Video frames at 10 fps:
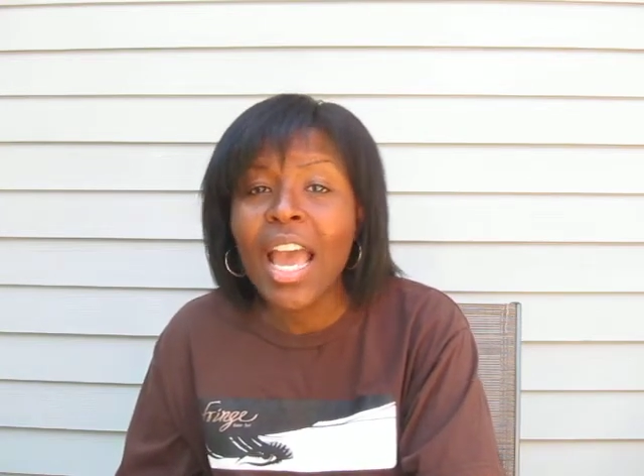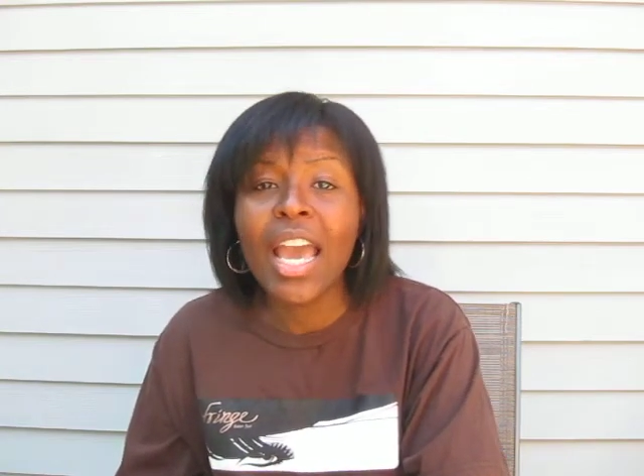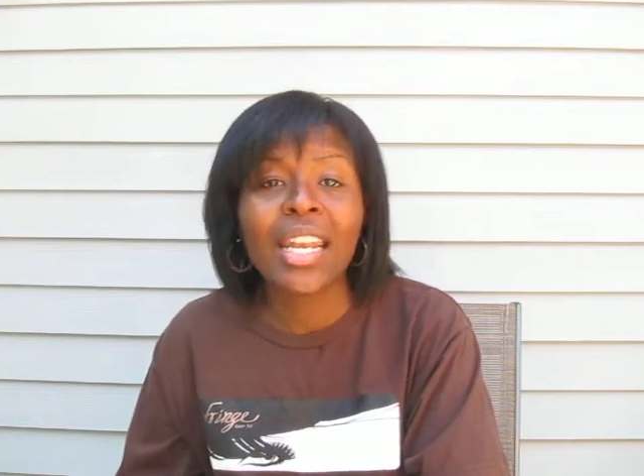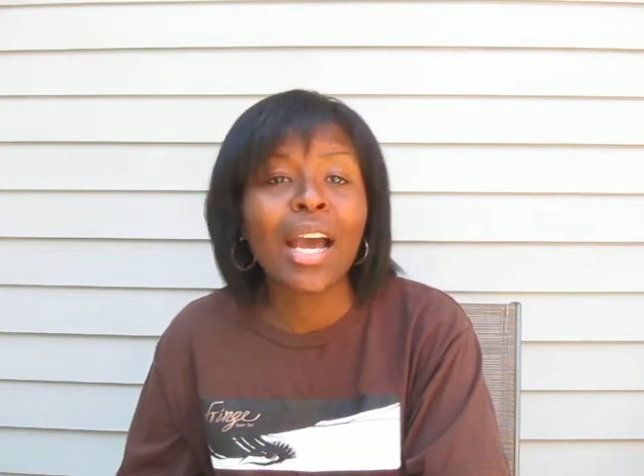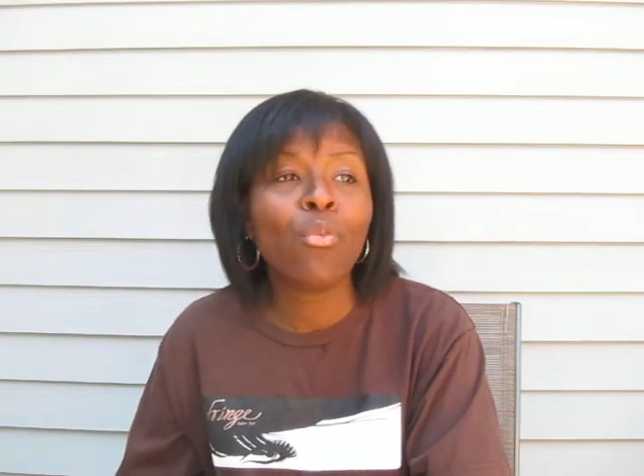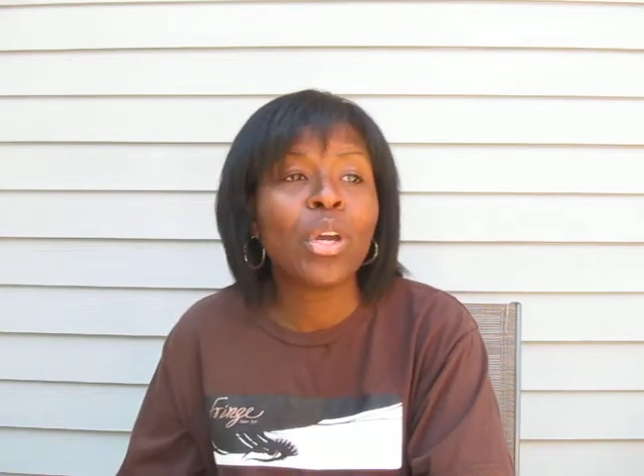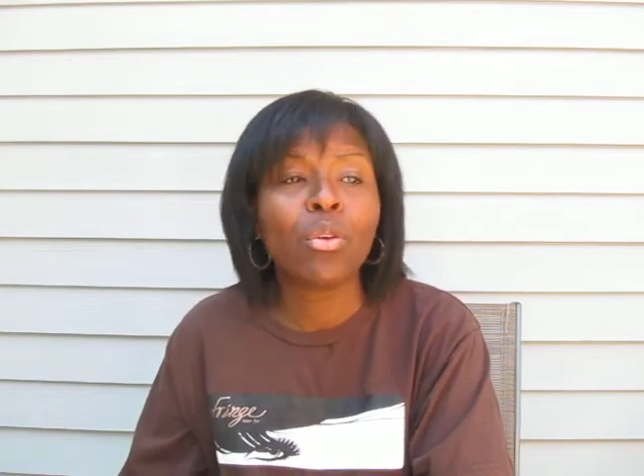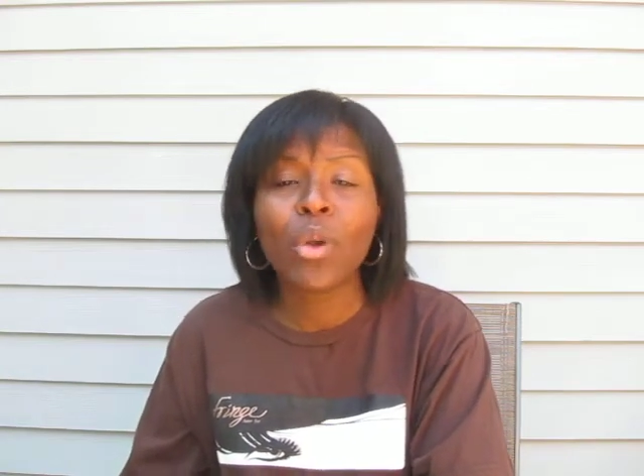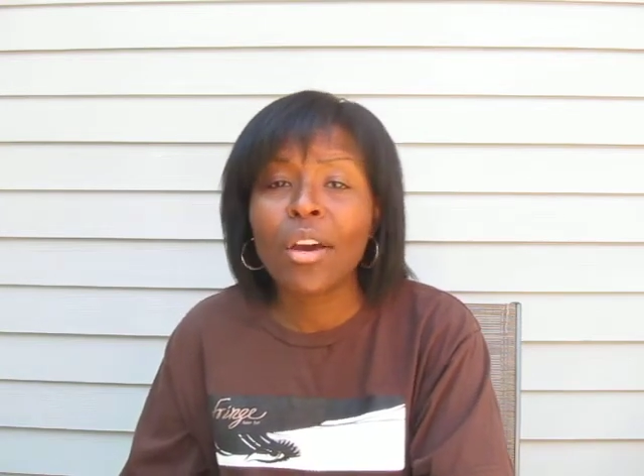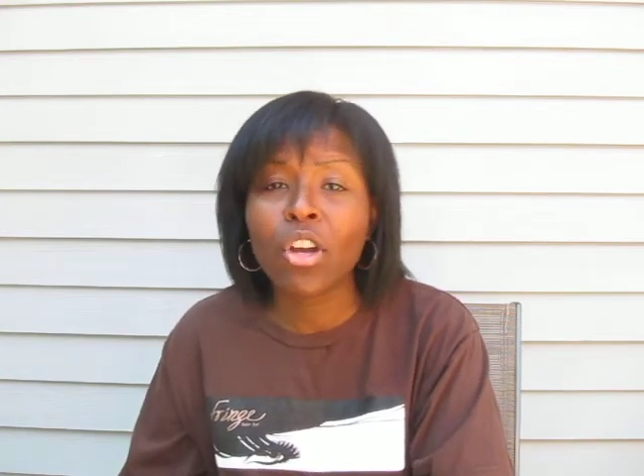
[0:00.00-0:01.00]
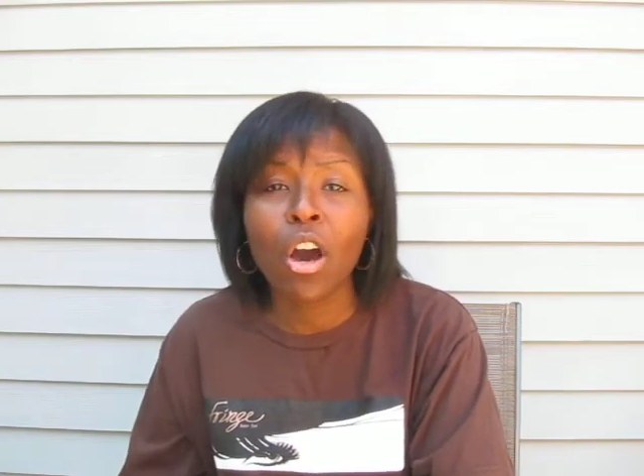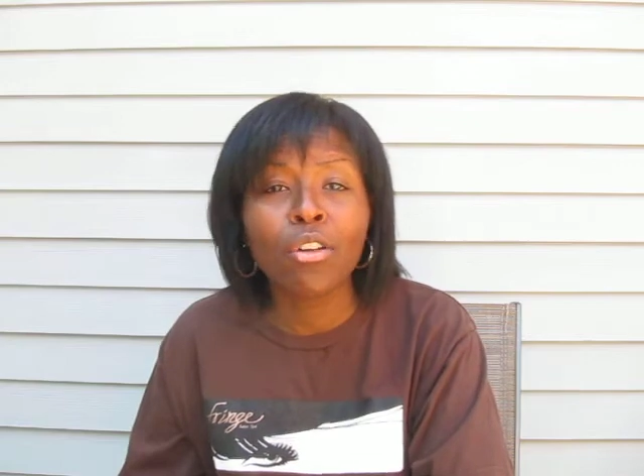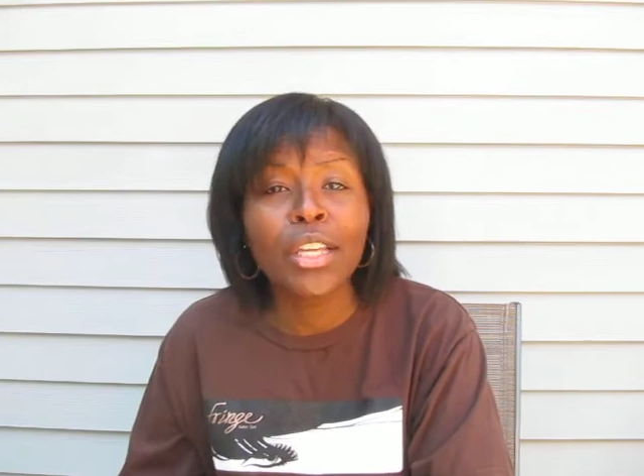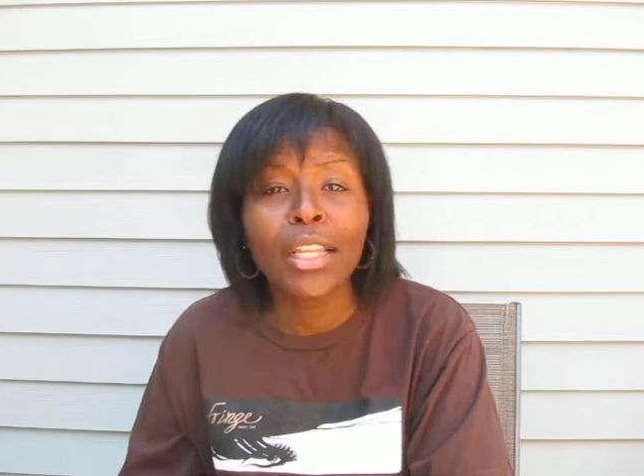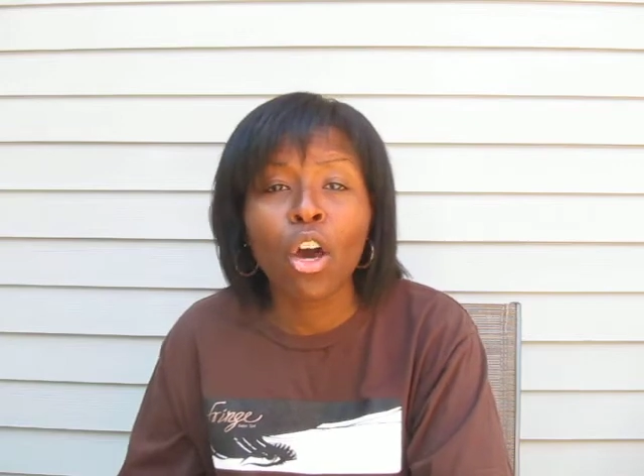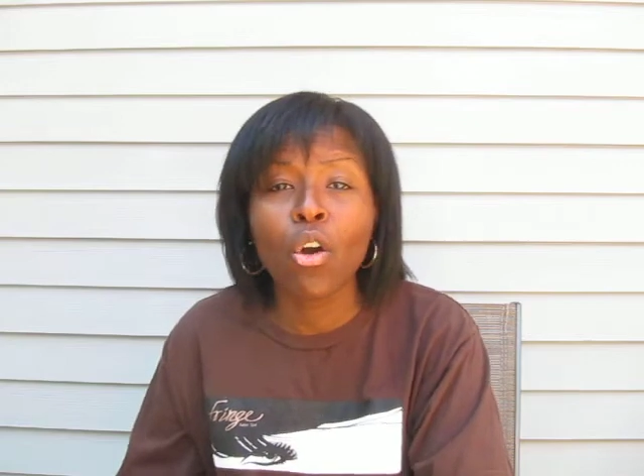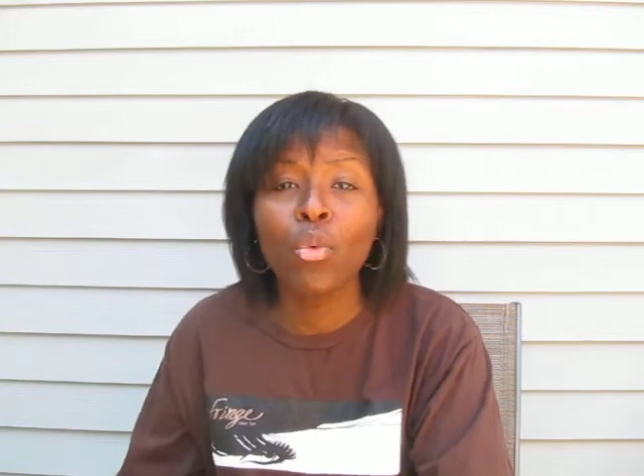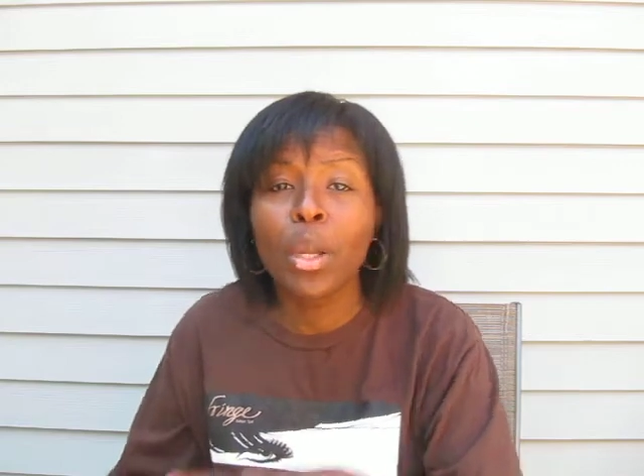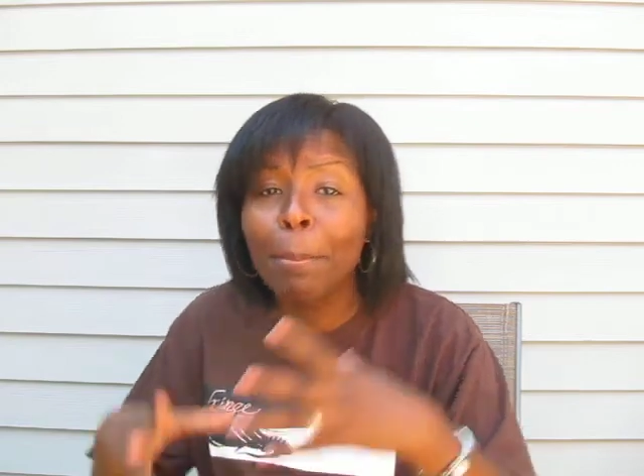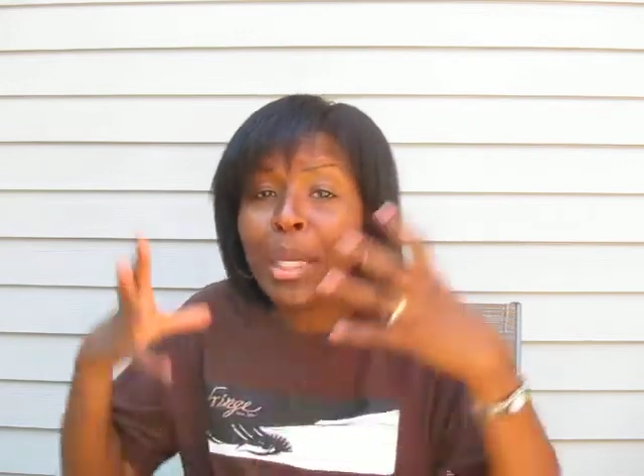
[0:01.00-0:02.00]
and I went around all day long
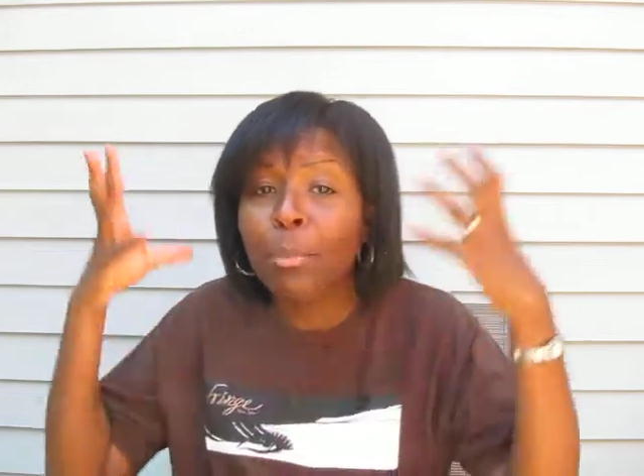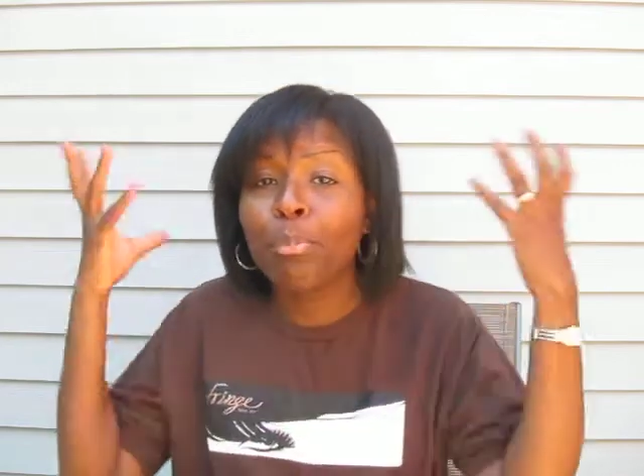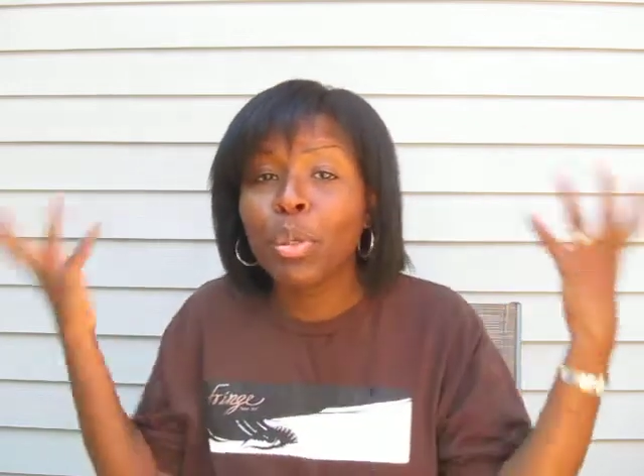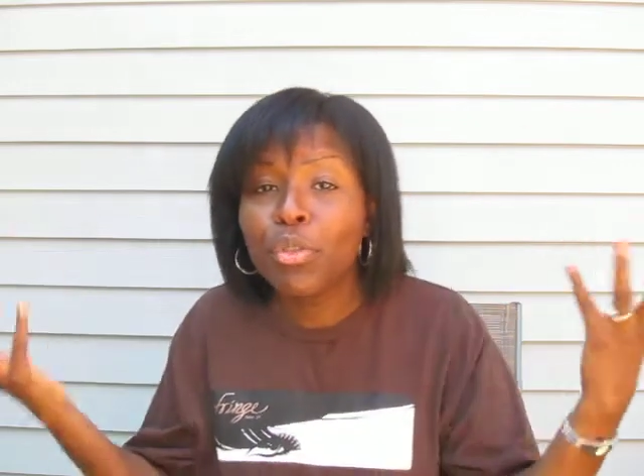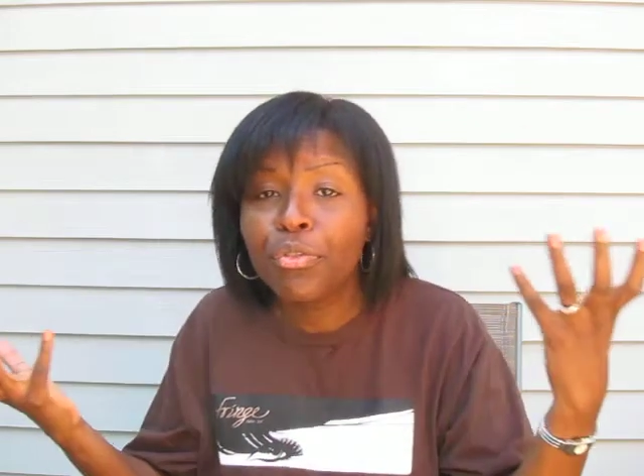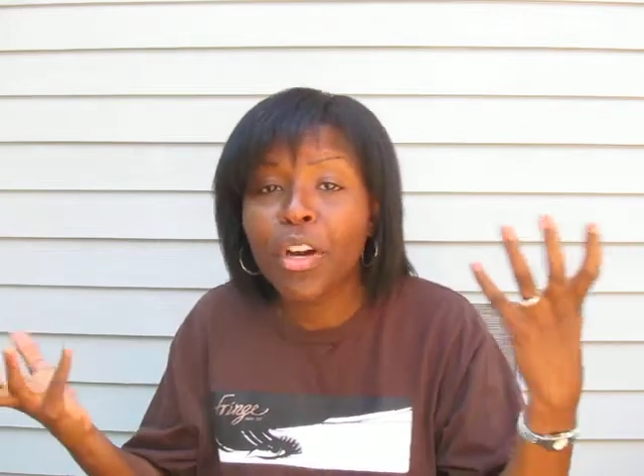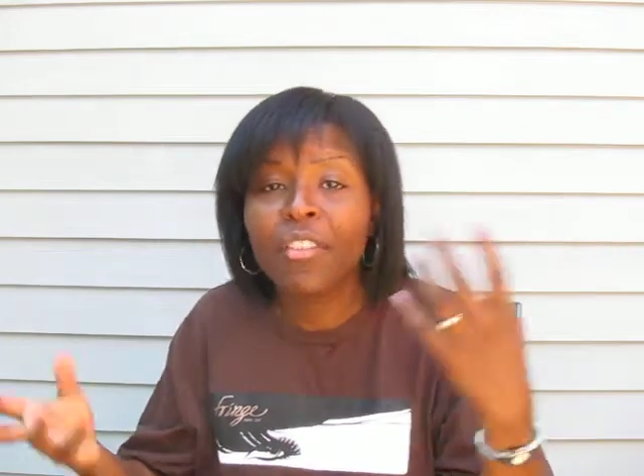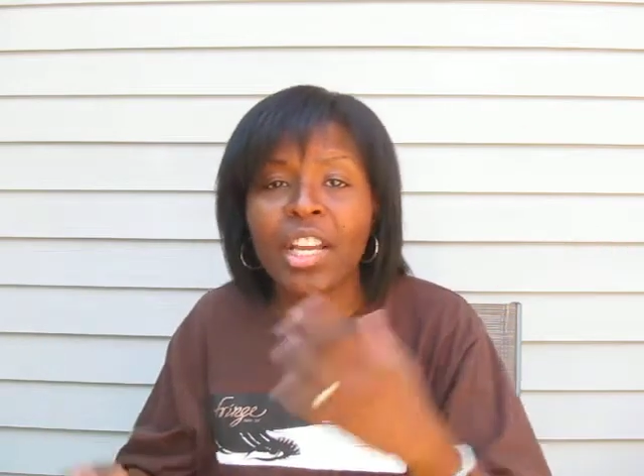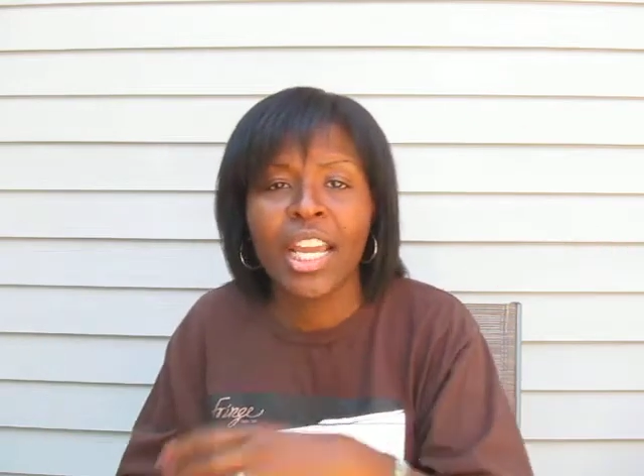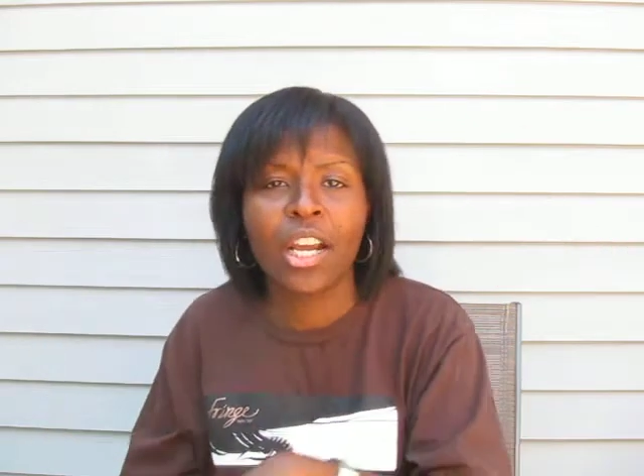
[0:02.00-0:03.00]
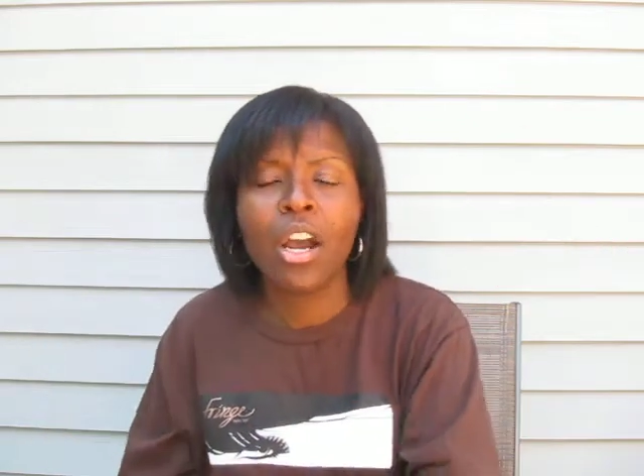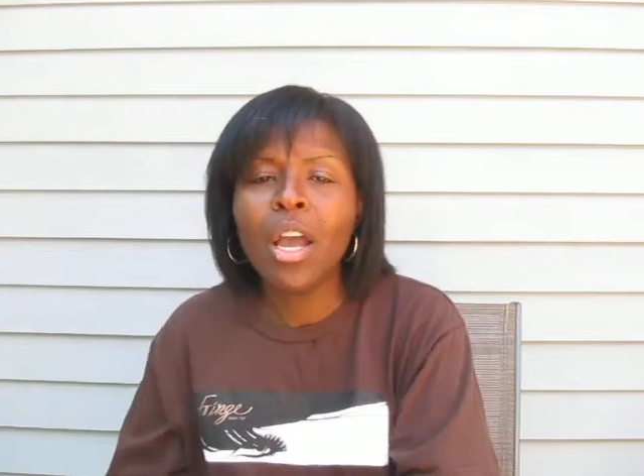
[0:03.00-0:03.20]
with a big poof of a hair